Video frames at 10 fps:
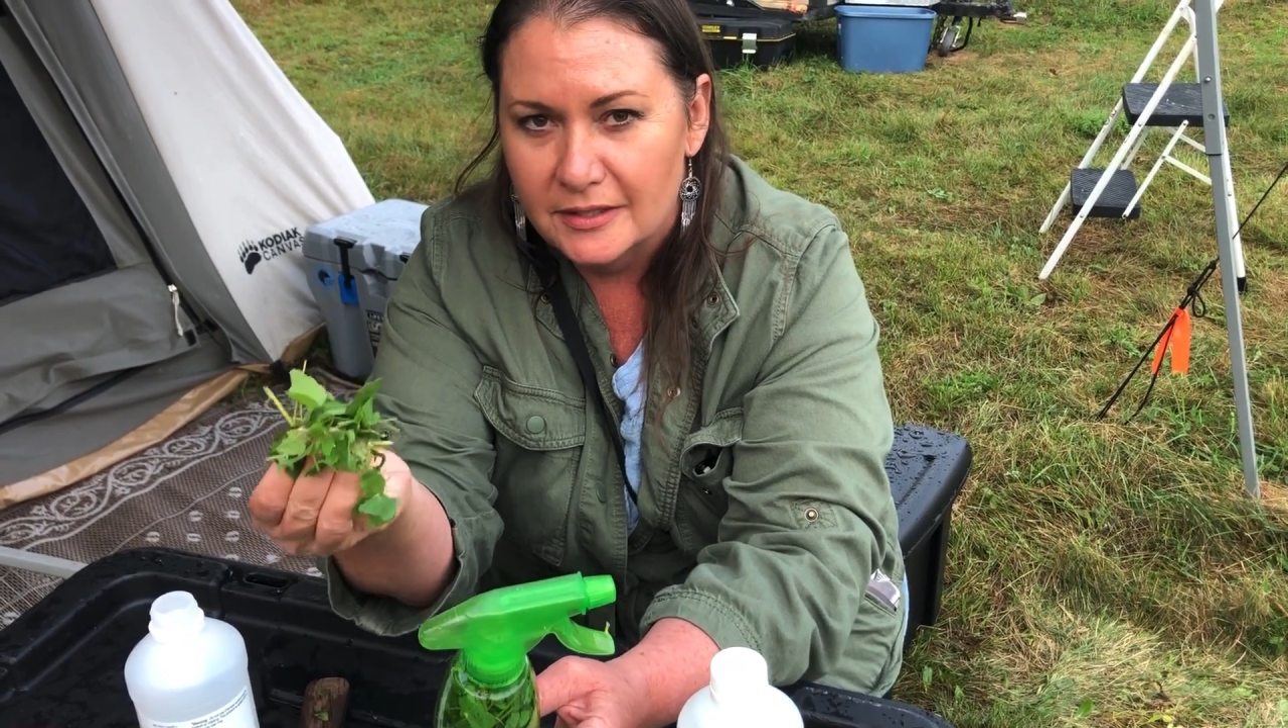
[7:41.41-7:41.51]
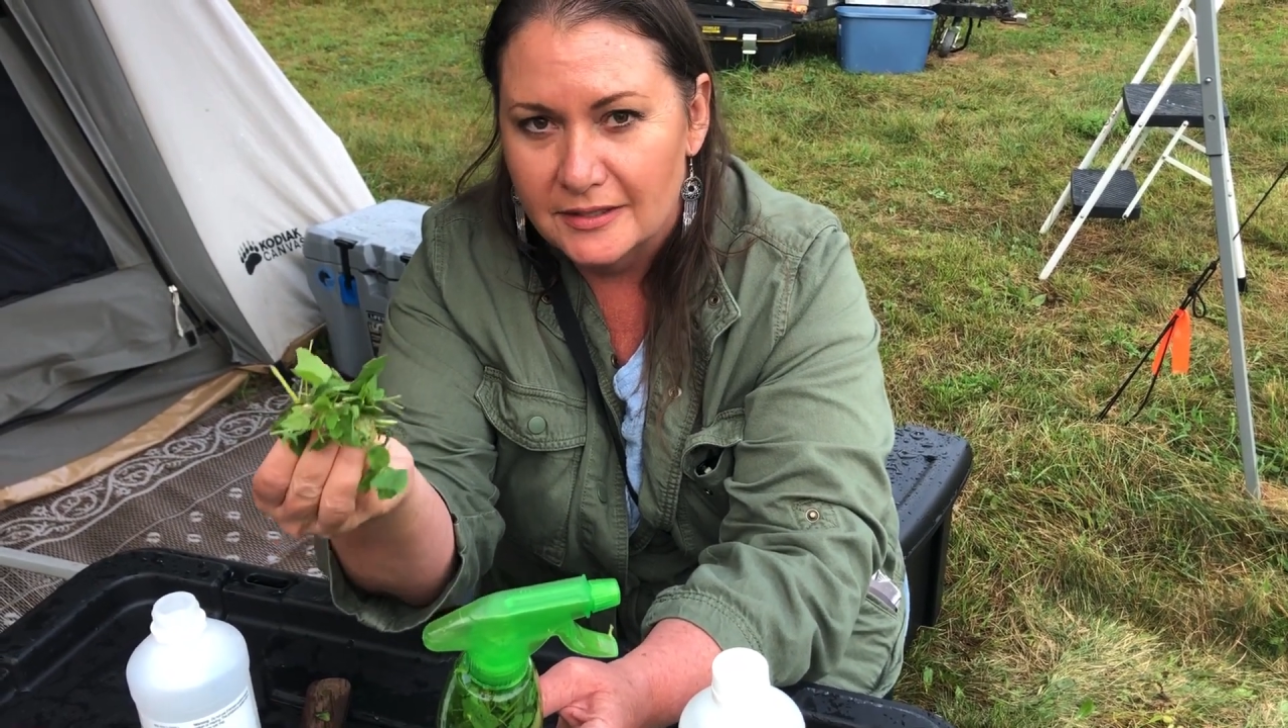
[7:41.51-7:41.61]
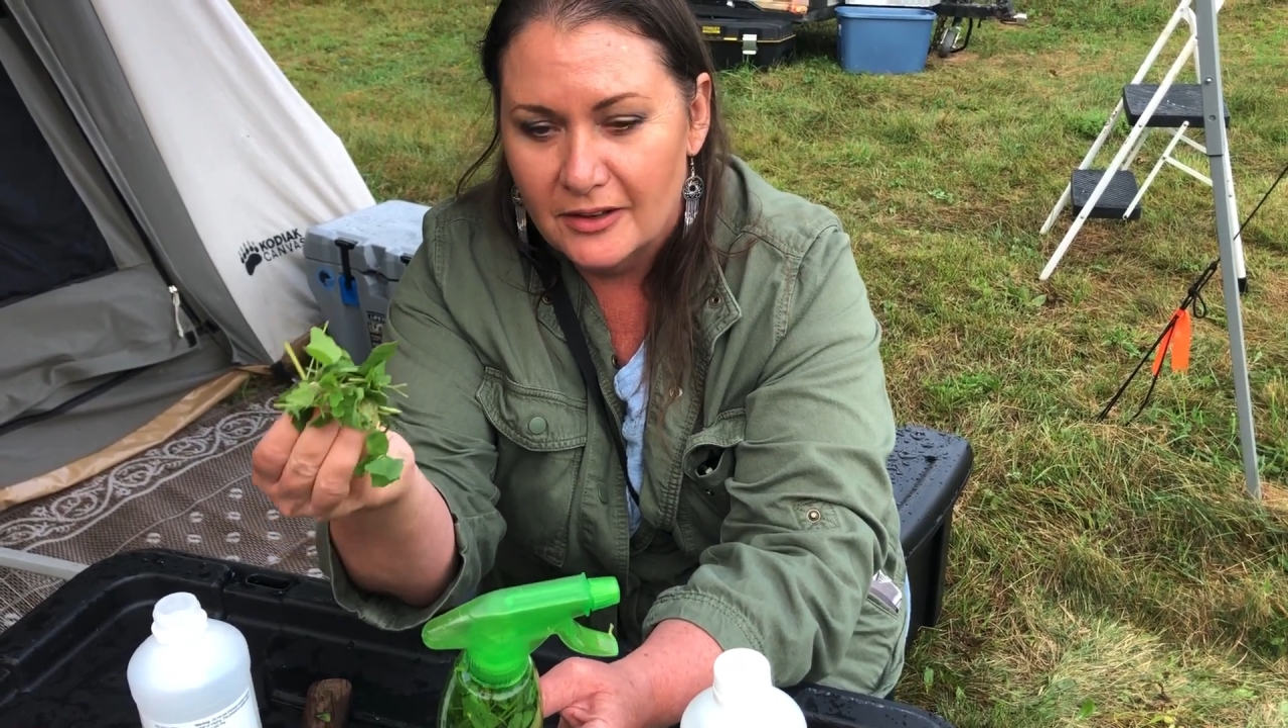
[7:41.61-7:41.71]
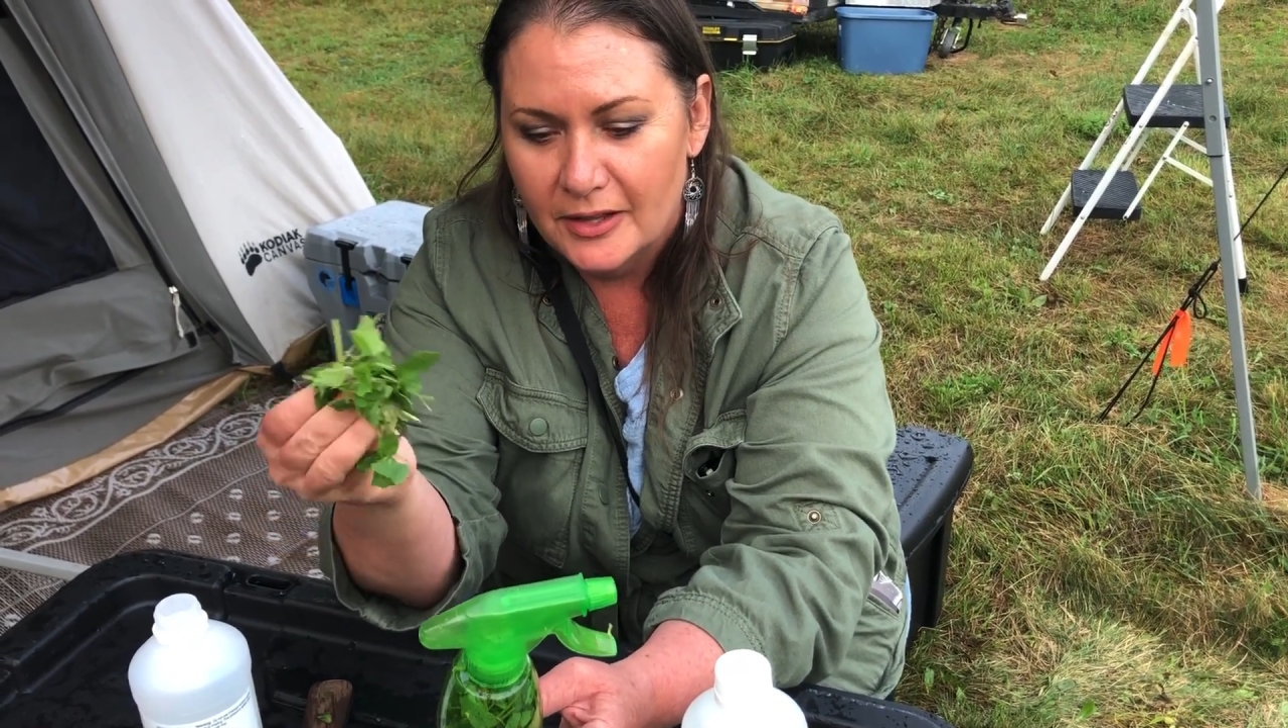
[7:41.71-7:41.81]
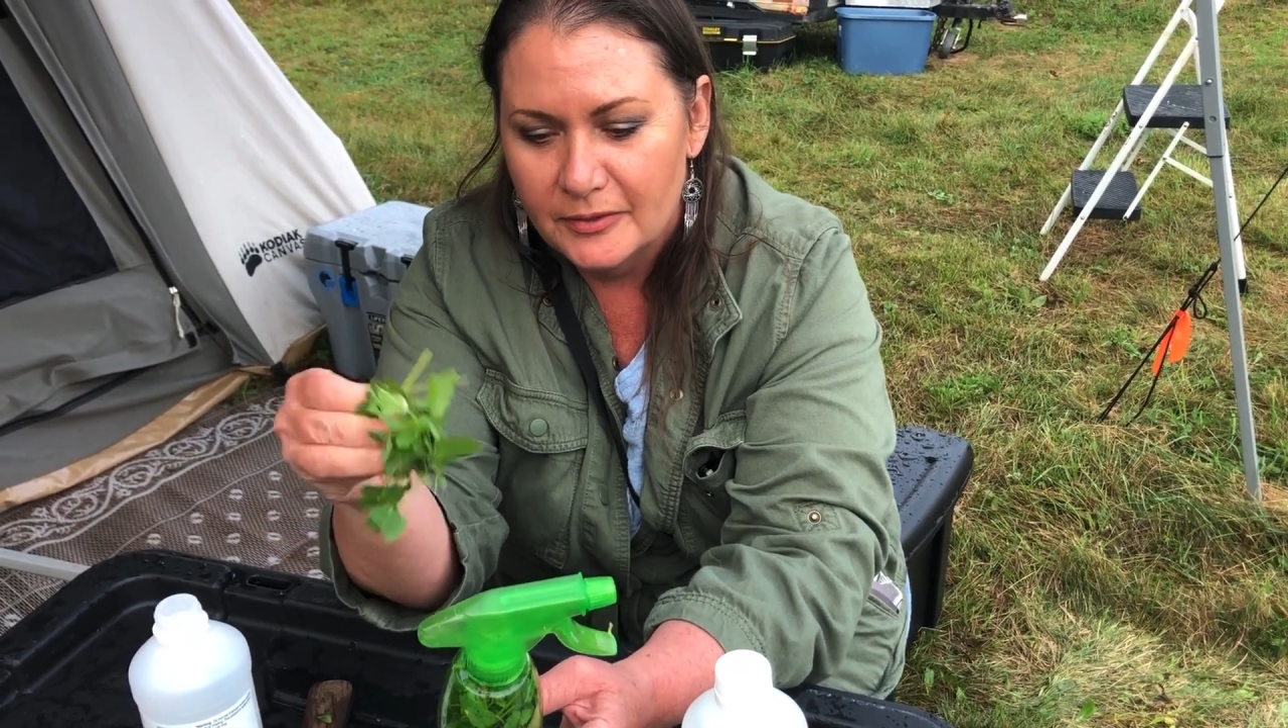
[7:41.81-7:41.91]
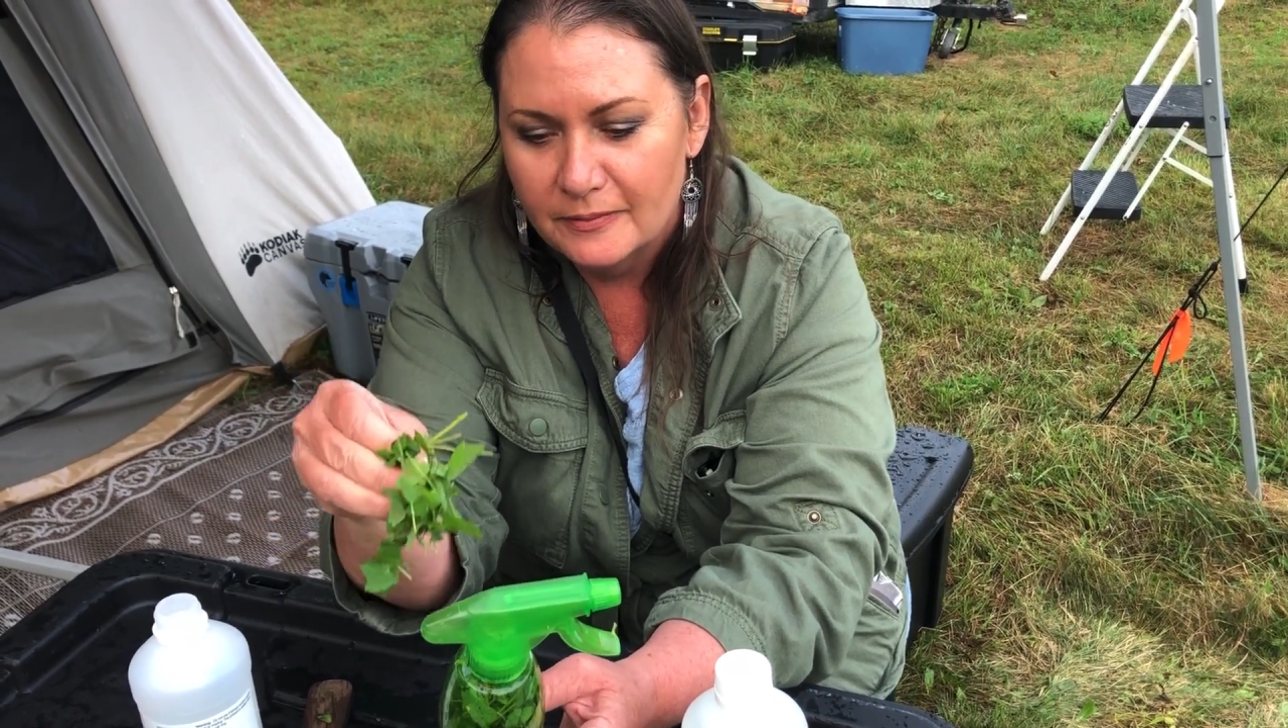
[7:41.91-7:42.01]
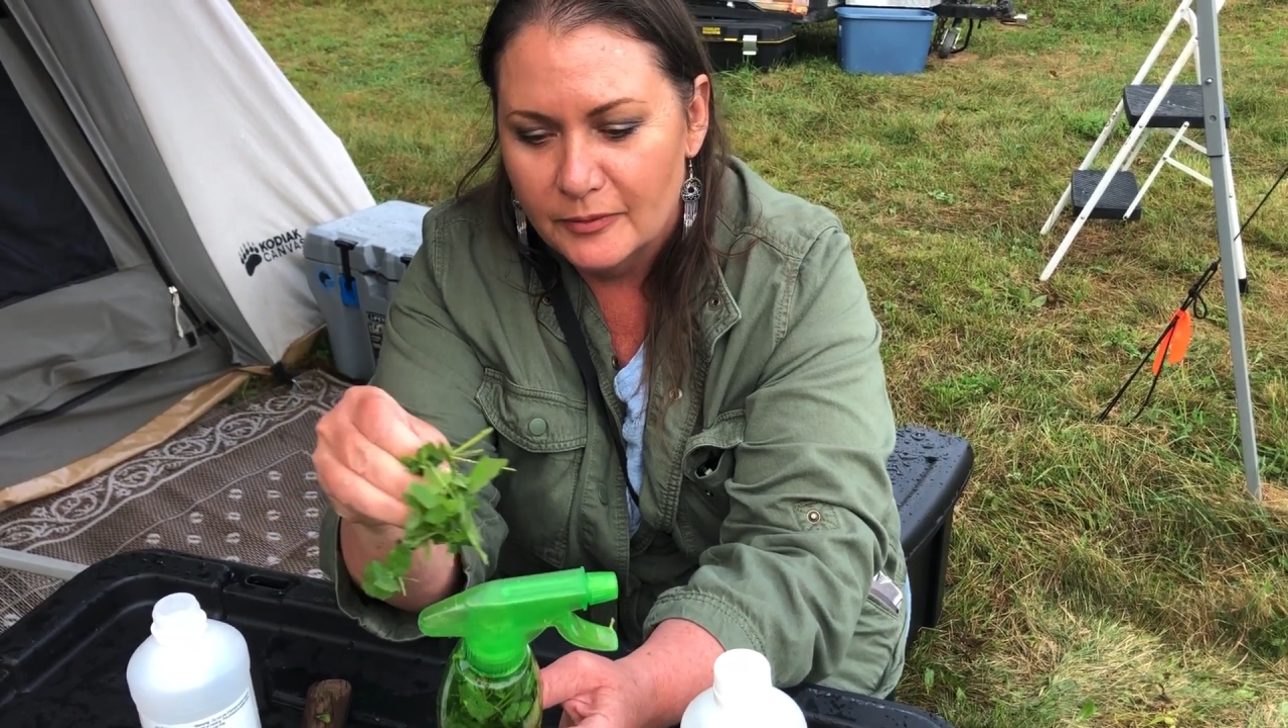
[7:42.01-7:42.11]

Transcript: gone